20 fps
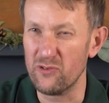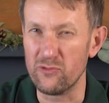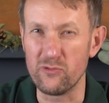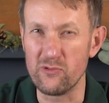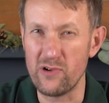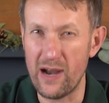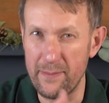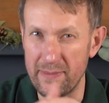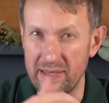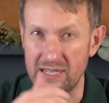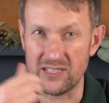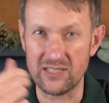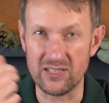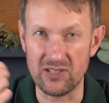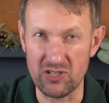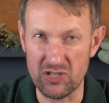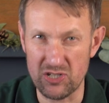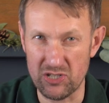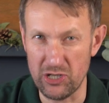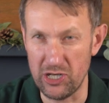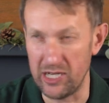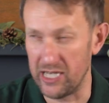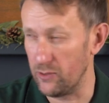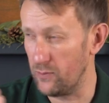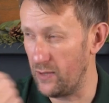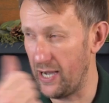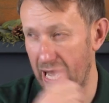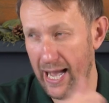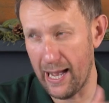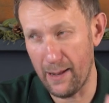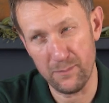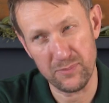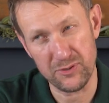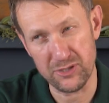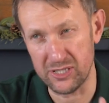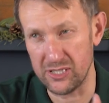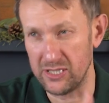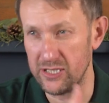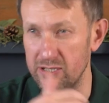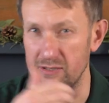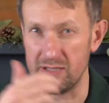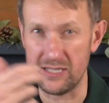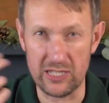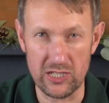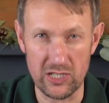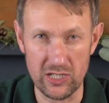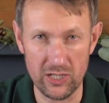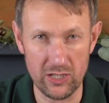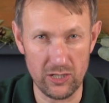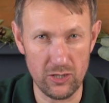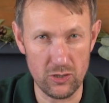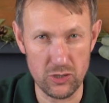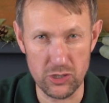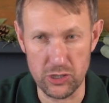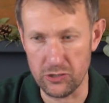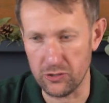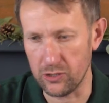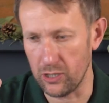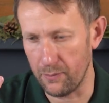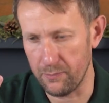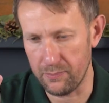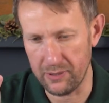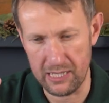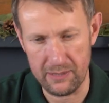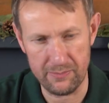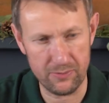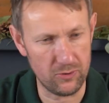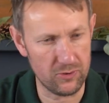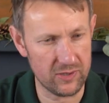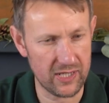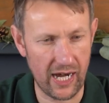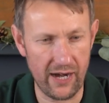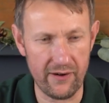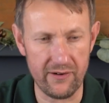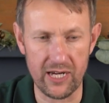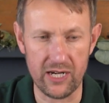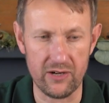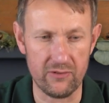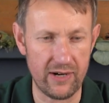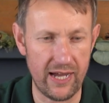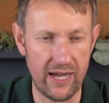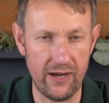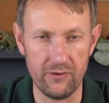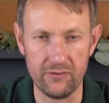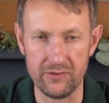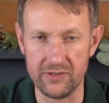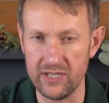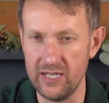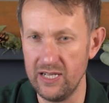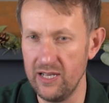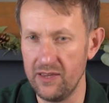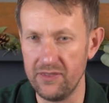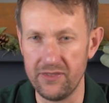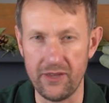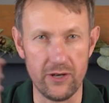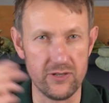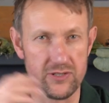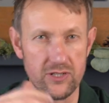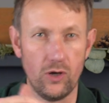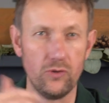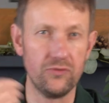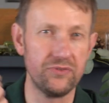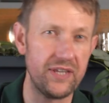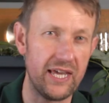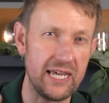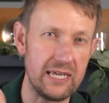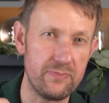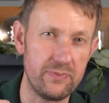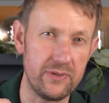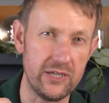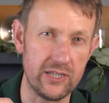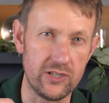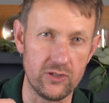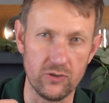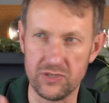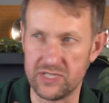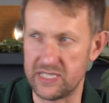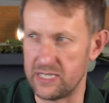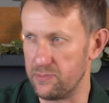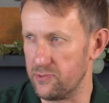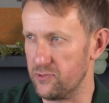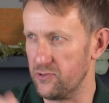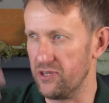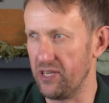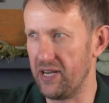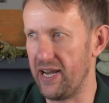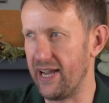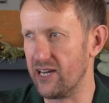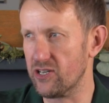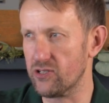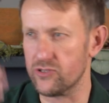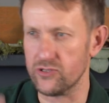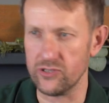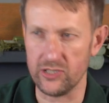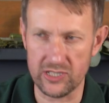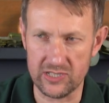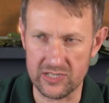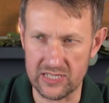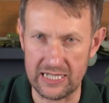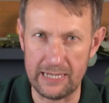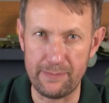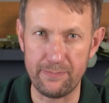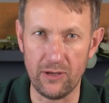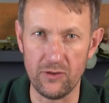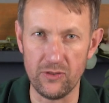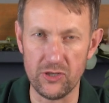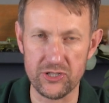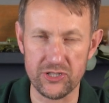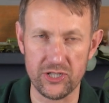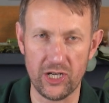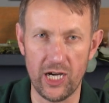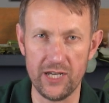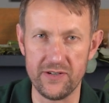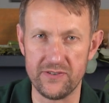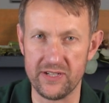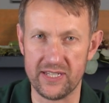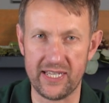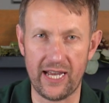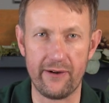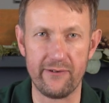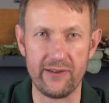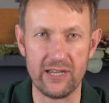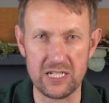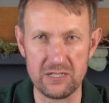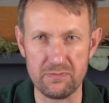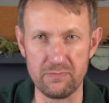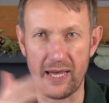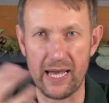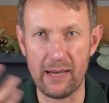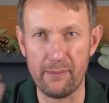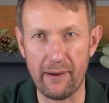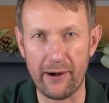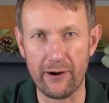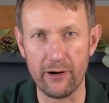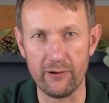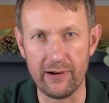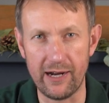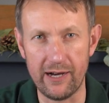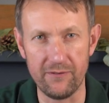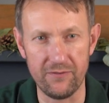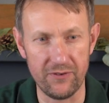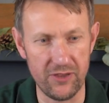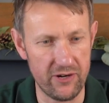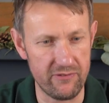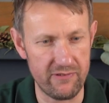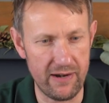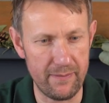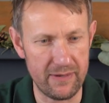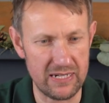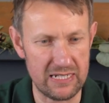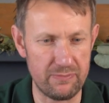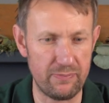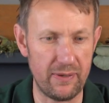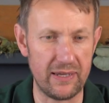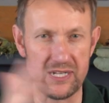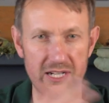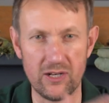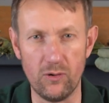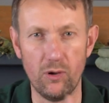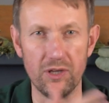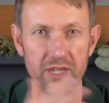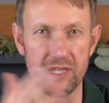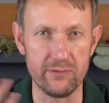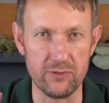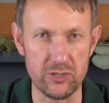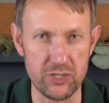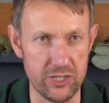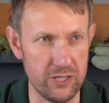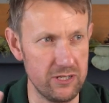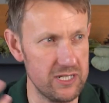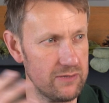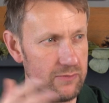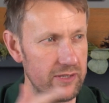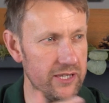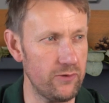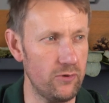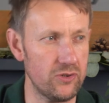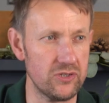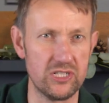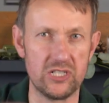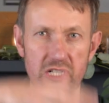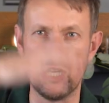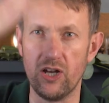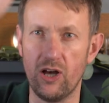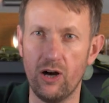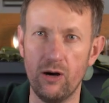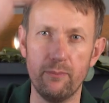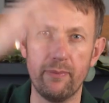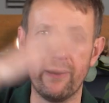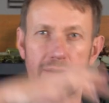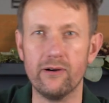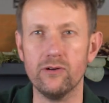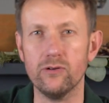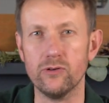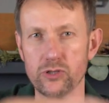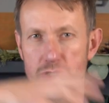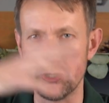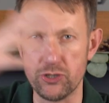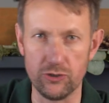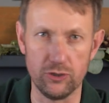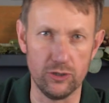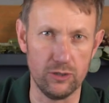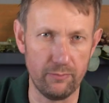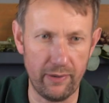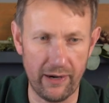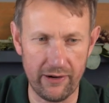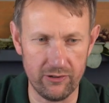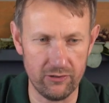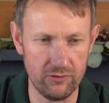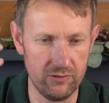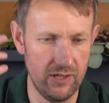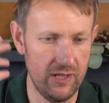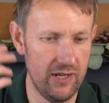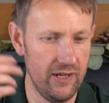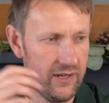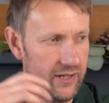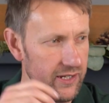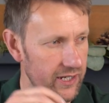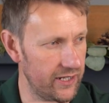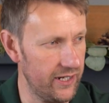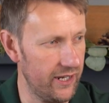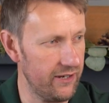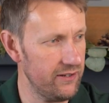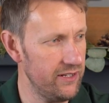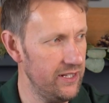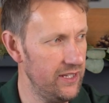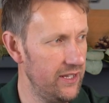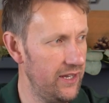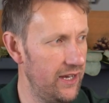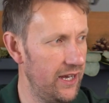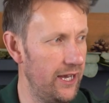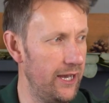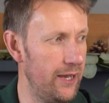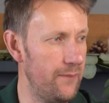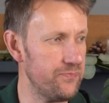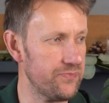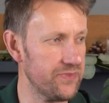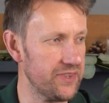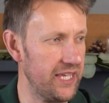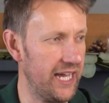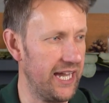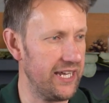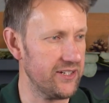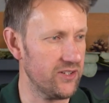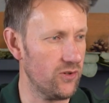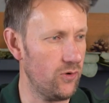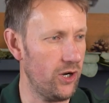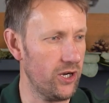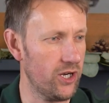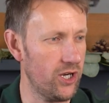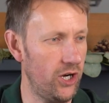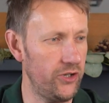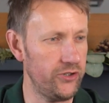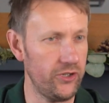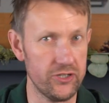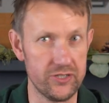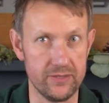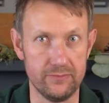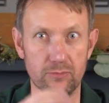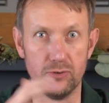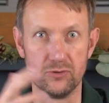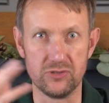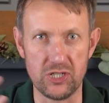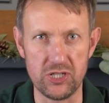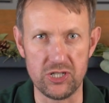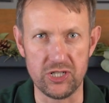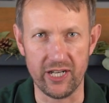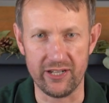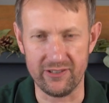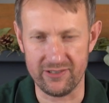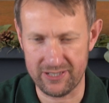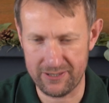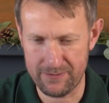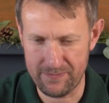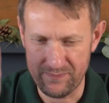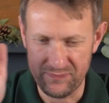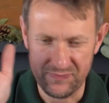Remington. Certainly were absolutely huge. You've got people carrying around those old Napier gun tips with an extra slip on the side to carry a spare barrel around for their Remy, depending on what they were shooting, whether they wanted a long barrel or a short barrel. They hadn't quite cottoned onto multi-chokes.